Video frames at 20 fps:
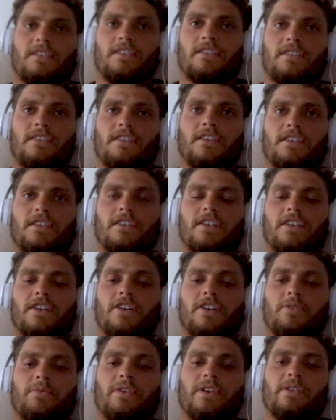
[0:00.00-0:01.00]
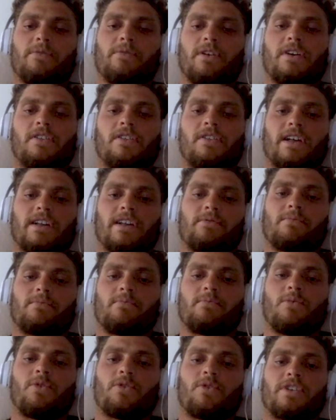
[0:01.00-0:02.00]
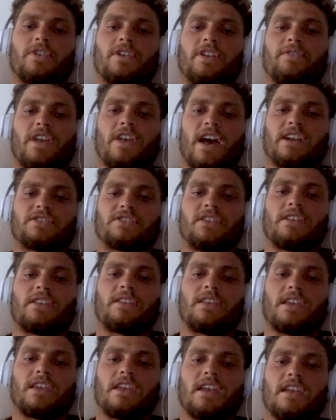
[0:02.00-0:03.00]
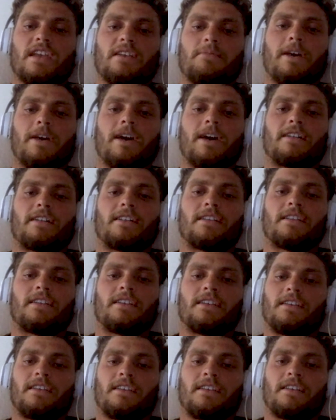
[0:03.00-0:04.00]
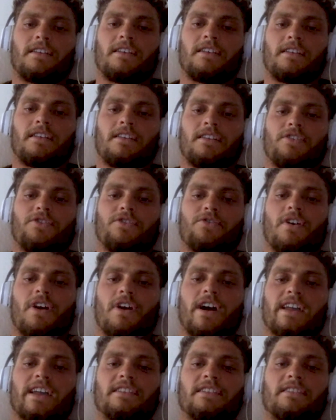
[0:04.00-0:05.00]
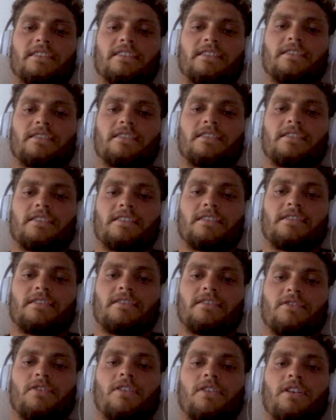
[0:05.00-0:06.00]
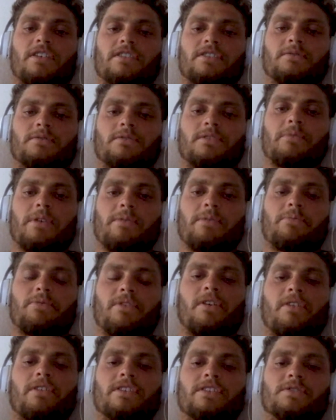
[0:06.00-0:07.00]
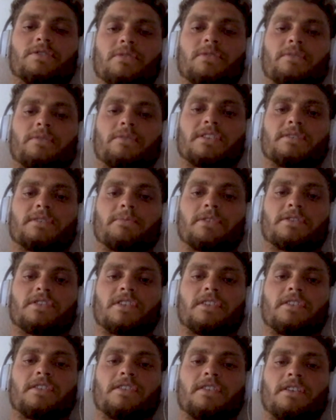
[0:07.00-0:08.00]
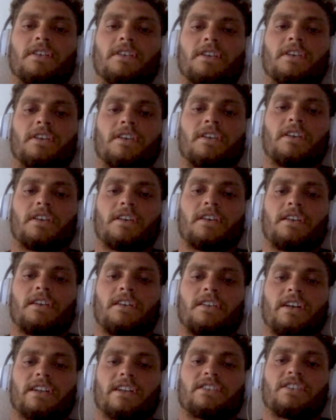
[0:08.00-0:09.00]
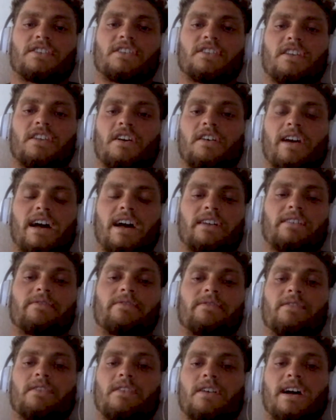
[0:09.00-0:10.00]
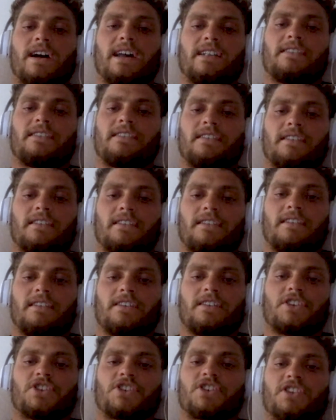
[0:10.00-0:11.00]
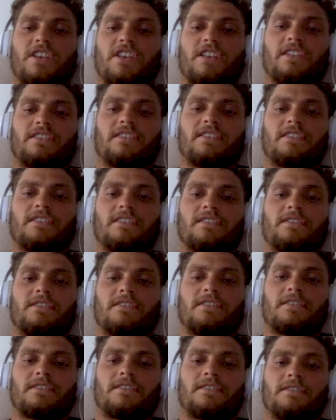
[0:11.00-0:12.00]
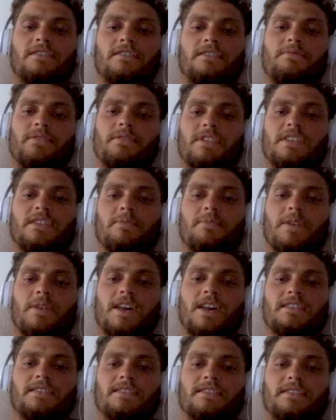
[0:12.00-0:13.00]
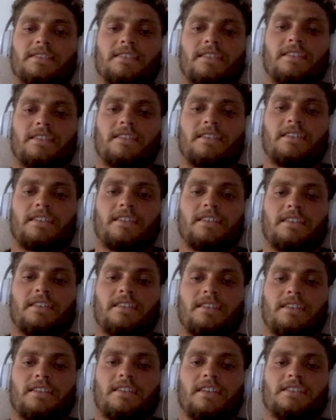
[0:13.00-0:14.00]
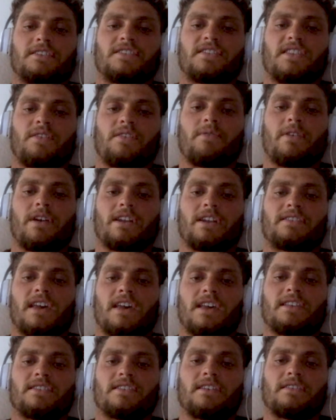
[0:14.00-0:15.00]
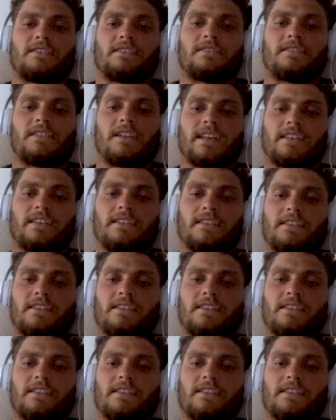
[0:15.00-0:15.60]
go pretty well, like more than if you're actually thinking about trying to, I just want to be pro, I just want to be sponsored. Like just go out and ride a shit ton with your mates and see where it takes you. Like